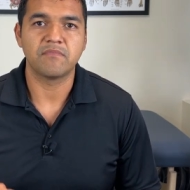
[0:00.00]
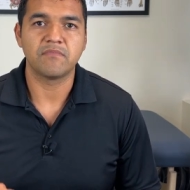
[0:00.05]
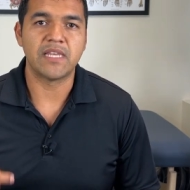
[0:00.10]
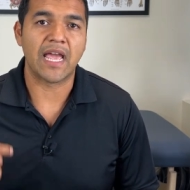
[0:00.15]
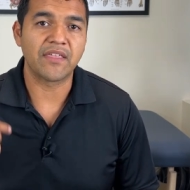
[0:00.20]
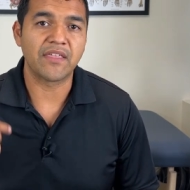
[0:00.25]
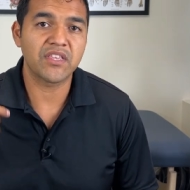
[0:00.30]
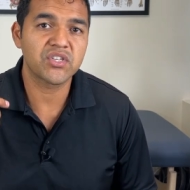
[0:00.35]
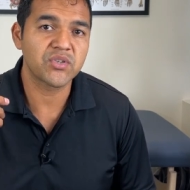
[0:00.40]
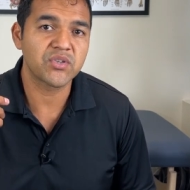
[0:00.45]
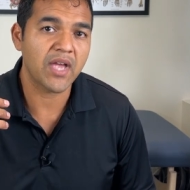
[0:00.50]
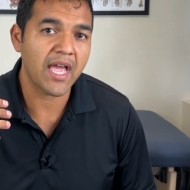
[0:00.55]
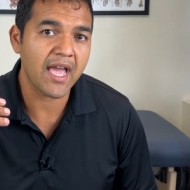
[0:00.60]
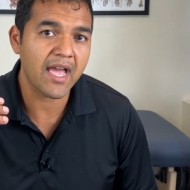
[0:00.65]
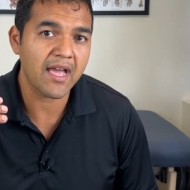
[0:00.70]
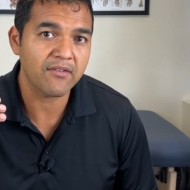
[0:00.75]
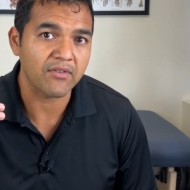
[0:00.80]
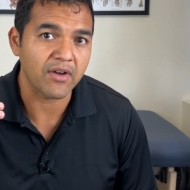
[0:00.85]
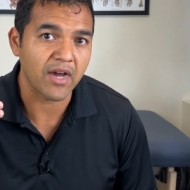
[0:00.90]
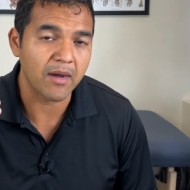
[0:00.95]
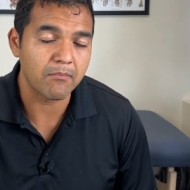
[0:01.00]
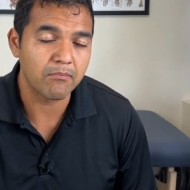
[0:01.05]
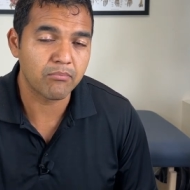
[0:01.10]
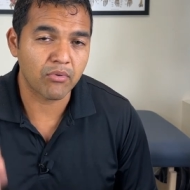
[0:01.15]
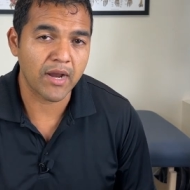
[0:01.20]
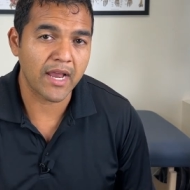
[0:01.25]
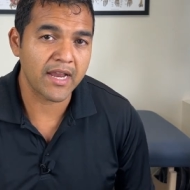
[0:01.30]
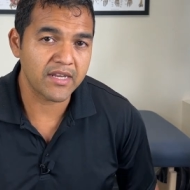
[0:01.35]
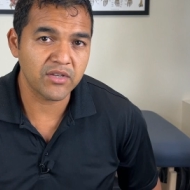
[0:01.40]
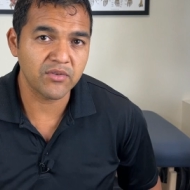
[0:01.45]
Now that you have a
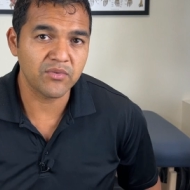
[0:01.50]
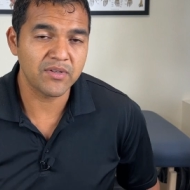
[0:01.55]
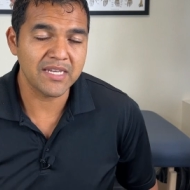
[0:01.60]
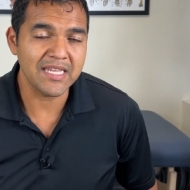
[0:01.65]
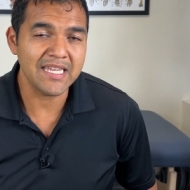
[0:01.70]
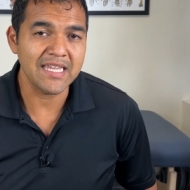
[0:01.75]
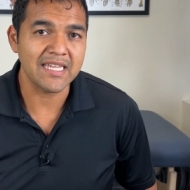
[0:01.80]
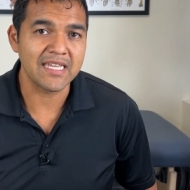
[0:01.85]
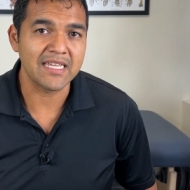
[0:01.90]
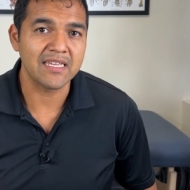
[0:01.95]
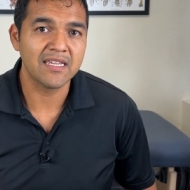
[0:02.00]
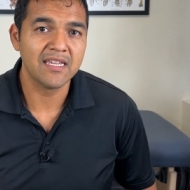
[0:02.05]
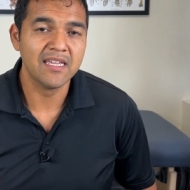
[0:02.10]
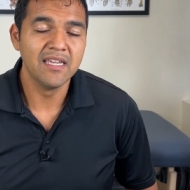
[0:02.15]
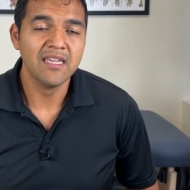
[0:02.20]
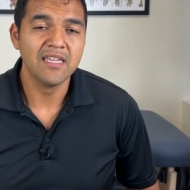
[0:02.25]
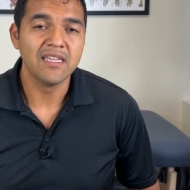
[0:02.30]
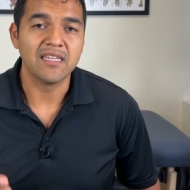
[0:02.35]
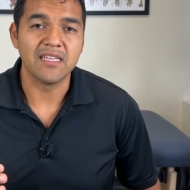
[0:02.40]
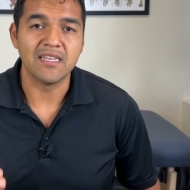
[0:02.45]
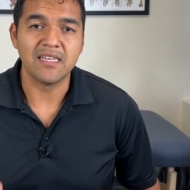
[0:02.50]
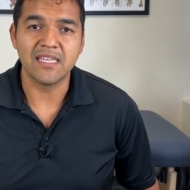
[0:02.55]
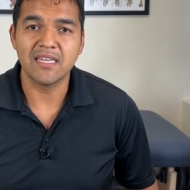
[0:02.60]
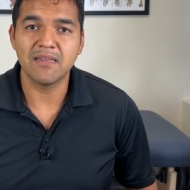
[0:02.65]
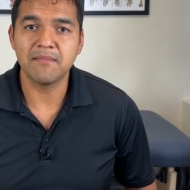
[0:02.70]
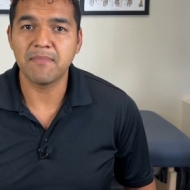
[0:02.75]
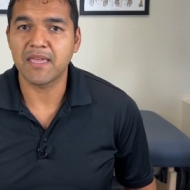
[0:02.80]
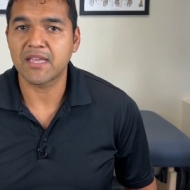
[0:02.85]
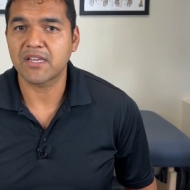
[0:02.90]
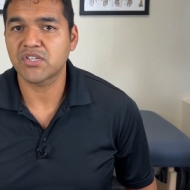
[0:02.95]
brand new knee, you
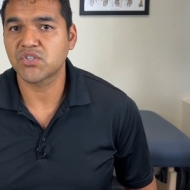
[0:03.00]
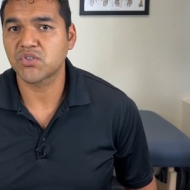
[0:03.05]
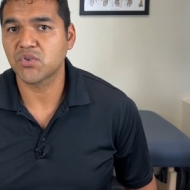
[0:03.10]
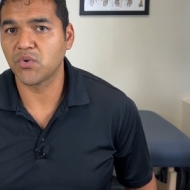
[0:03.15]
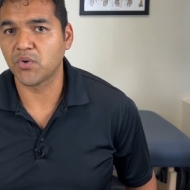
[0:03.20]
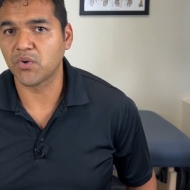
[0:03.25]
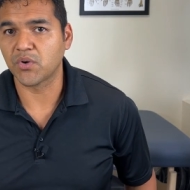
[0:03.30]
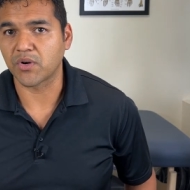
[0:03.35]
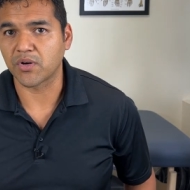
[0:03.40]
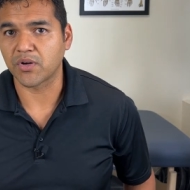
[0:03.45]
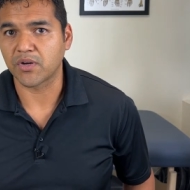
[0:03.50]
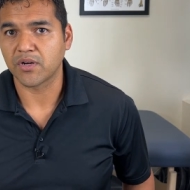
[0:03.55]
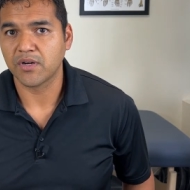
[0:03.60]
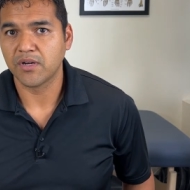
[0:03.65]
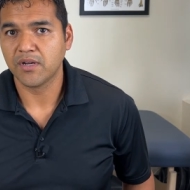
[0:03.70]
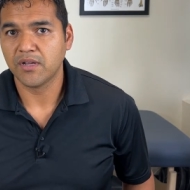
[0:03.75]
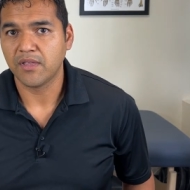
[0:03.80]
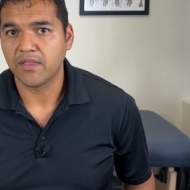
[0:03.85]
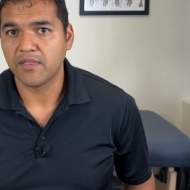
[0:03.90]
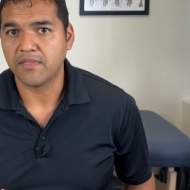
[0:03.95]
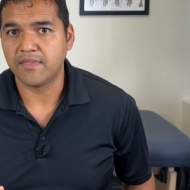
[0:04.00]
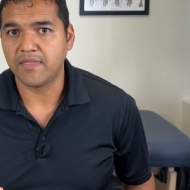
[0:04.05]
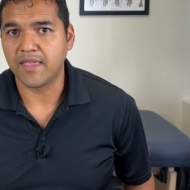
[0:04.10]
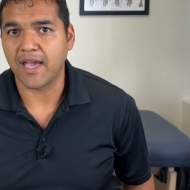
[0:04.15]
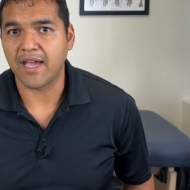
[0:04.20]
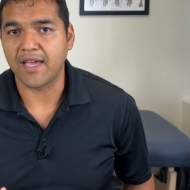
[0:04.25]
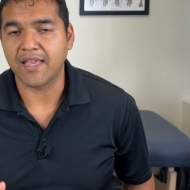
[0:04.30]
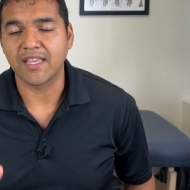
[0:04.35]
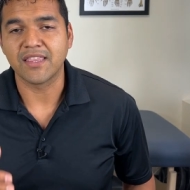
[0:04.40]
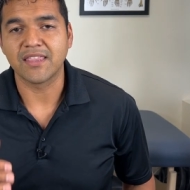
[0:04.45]
need to make sure
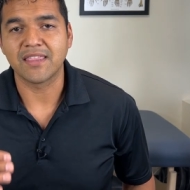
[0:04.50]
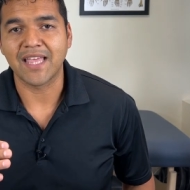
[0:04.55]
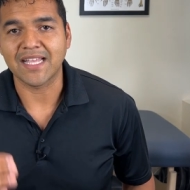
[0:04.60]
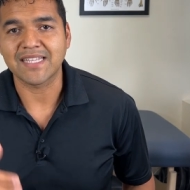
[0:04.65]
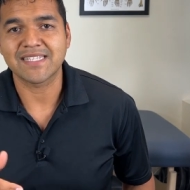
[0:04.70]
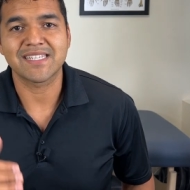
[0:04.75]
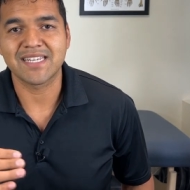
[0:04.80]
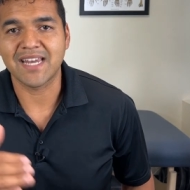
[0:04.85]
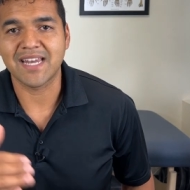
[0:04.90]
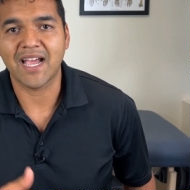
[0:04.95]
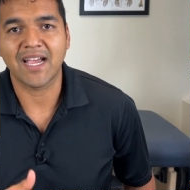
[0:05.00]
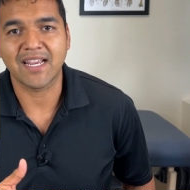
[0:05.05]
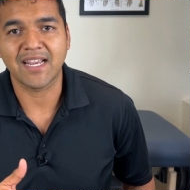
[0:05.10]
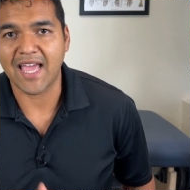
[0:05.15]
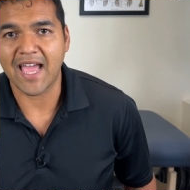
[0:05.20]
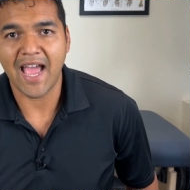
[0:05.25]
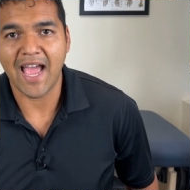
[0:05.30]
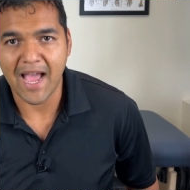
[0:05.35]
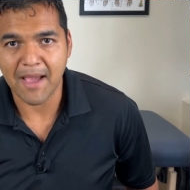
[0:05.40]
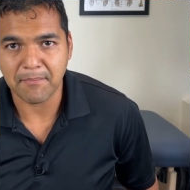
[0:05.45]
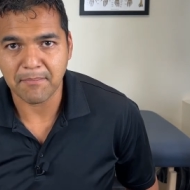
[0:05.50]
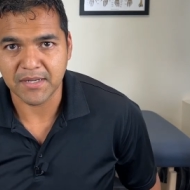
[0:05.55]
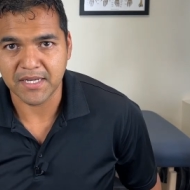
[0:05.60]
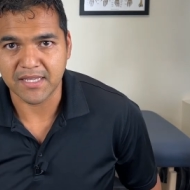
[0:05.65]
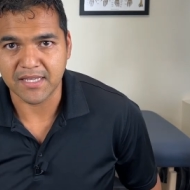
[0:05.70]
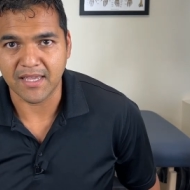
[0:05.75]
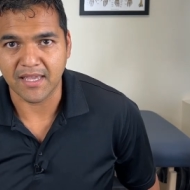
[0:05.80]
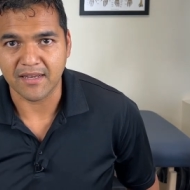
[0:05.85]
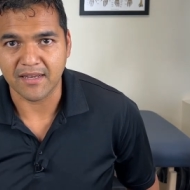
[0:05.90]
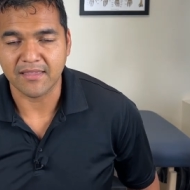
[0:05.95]
that that's not gonna
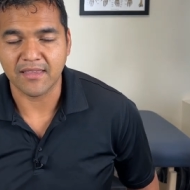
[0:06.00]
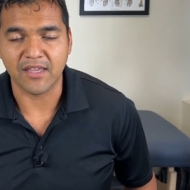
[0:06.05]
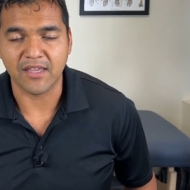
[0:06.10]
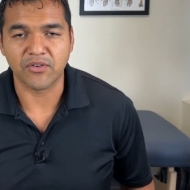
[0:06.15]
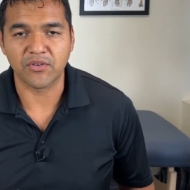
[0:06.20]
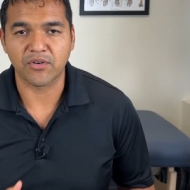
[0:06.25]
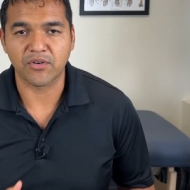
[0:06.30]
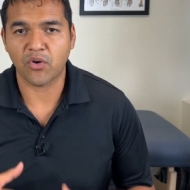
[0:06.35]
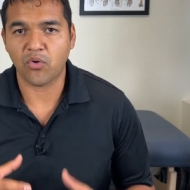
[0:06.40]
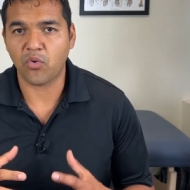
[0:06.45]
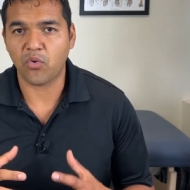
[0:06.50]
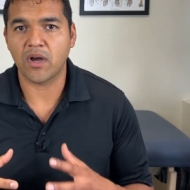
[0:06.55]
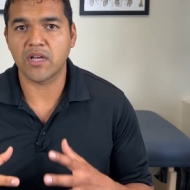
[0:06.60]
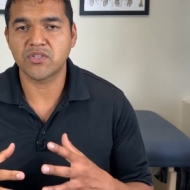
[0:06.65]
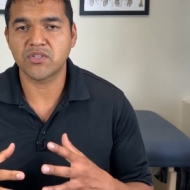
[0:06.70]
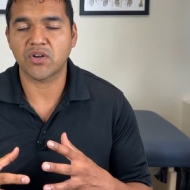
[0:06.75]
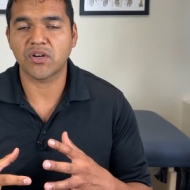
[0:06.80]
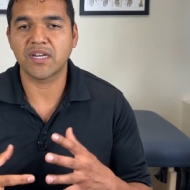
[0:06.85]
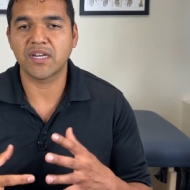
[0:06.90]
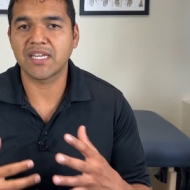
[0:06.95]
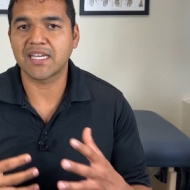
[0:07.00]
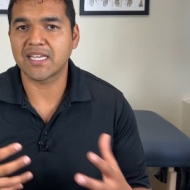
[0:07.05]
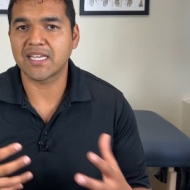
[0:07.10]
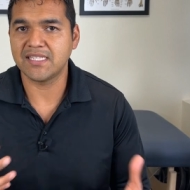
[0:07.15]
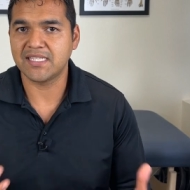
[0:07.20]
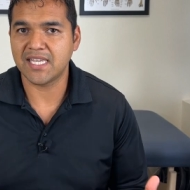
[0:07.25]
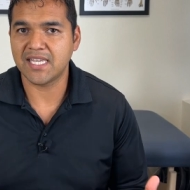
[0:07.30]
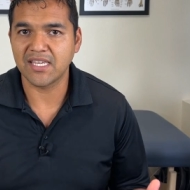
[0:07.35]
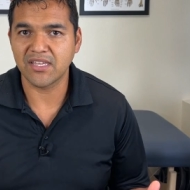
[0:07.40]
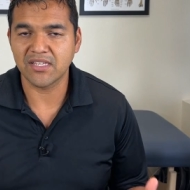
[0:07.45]
happen again, that your quads are gonna
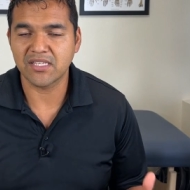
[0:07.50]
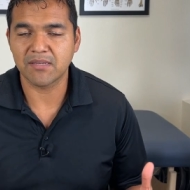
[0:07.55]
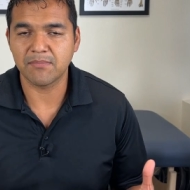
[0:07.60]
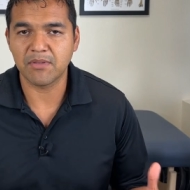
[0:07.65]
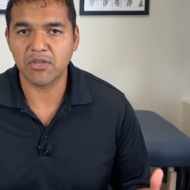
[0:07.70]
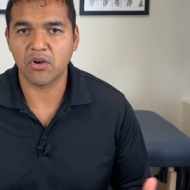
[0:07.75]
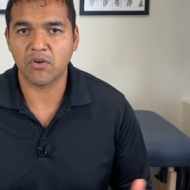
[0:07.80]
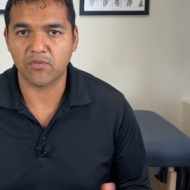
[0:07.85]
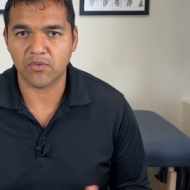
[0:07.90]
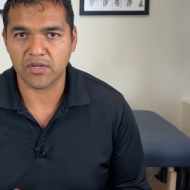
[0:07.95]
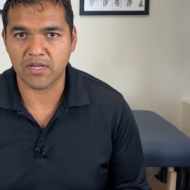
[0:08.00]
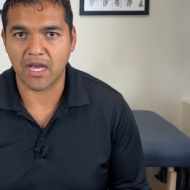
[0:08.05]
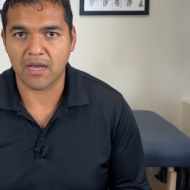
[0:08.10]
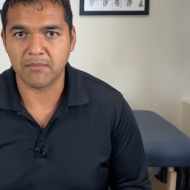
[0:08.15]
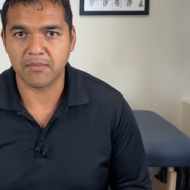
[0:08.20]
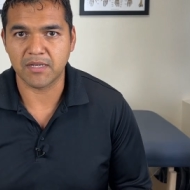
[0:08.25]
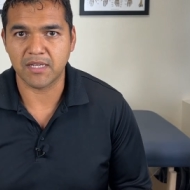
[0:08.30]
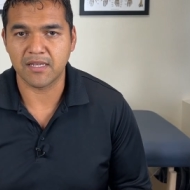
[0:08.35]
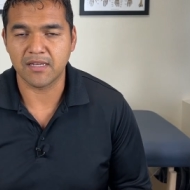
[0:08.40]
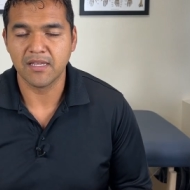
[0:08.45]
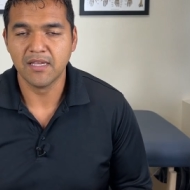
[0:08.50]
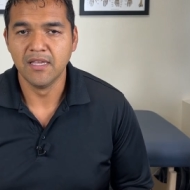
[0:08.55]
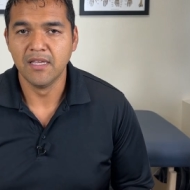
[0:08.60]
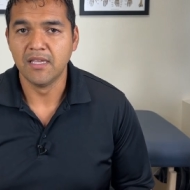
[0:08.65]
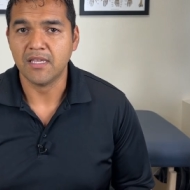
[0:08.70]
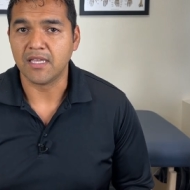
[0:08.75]
continue to be over-dominant.